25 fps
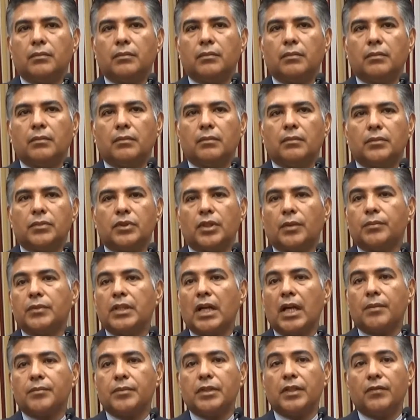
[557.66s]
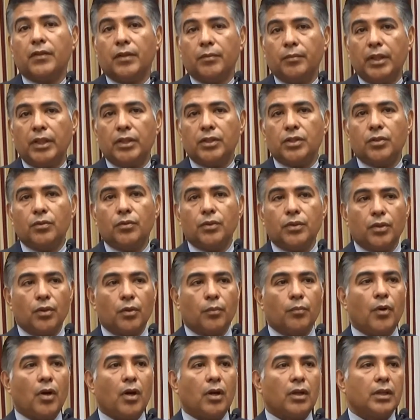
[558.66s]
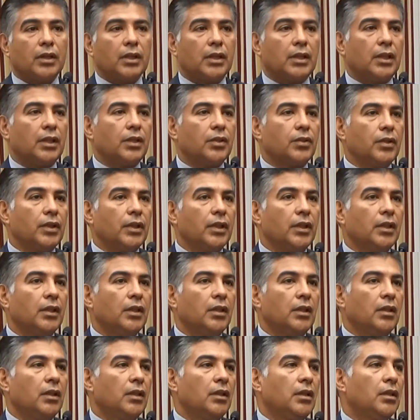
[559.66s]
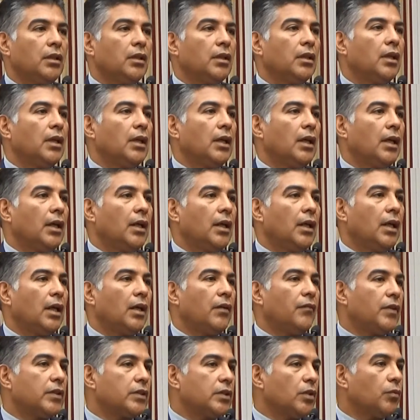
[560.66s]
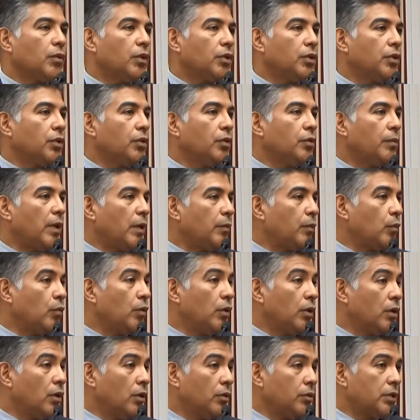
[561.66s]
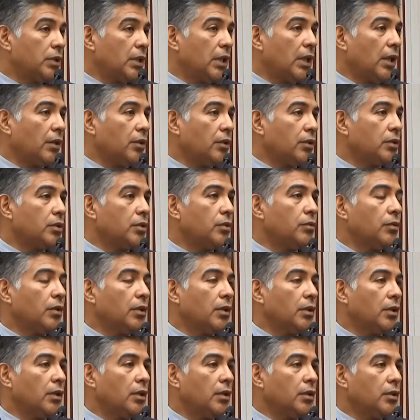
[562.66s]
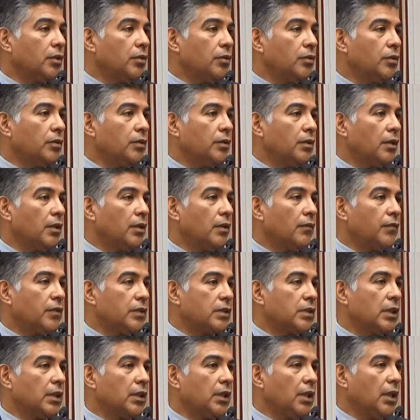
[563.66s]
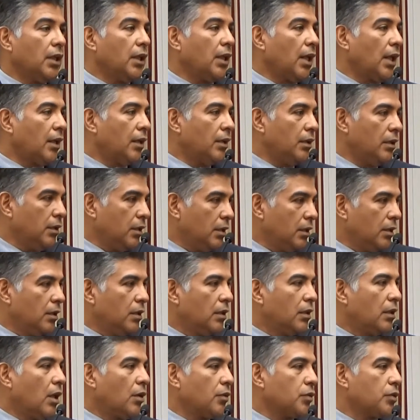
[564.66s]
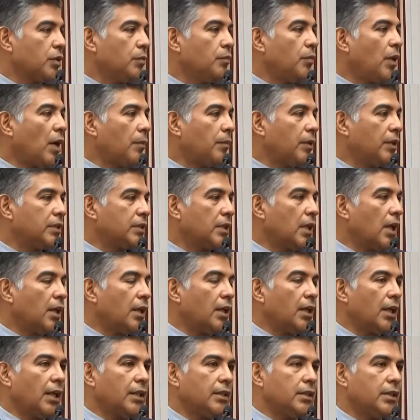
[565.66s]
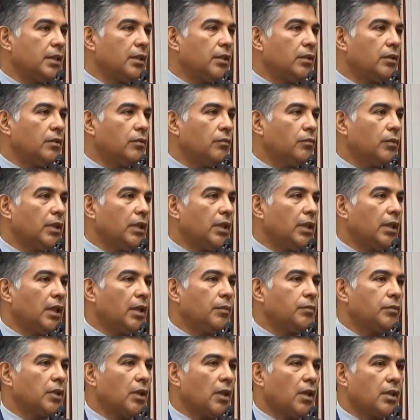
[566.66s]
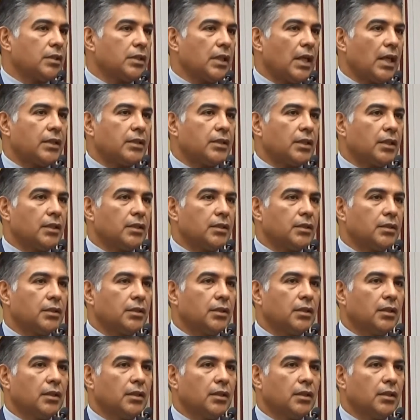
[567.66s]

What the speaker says: sometimes even meet you in your part of the country and visit with you. Maybe we'll go together to a youth facility like Congressman Bobby Scott and I did when he came to Los Angeles.